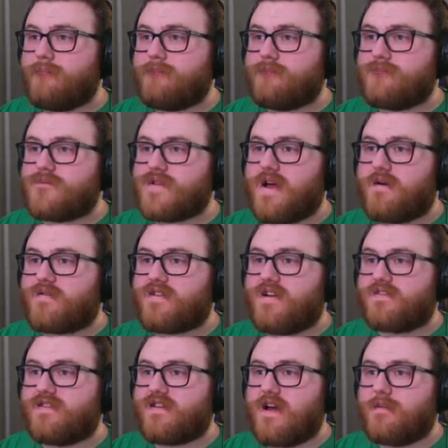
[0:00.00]
Now's not
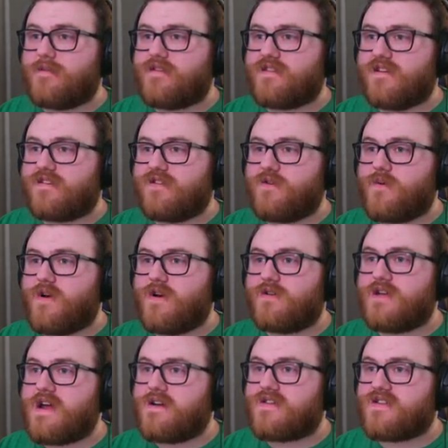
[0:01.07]
the time to stick to the road.
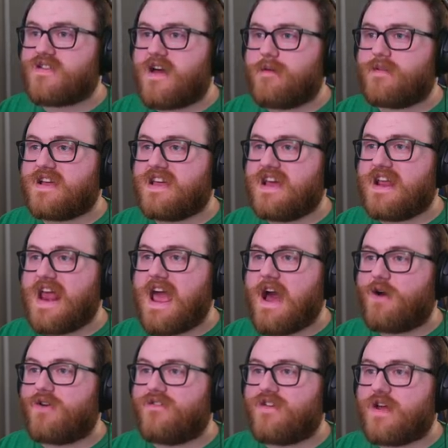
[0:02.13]
Now's the time to get
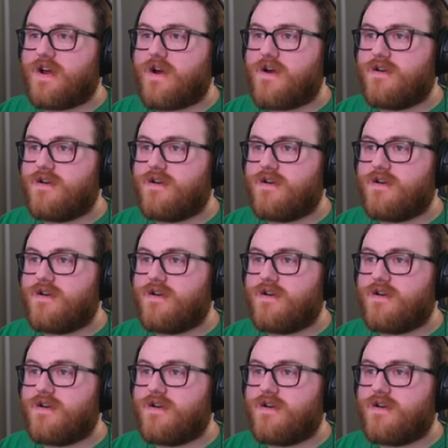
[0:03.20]
out of here.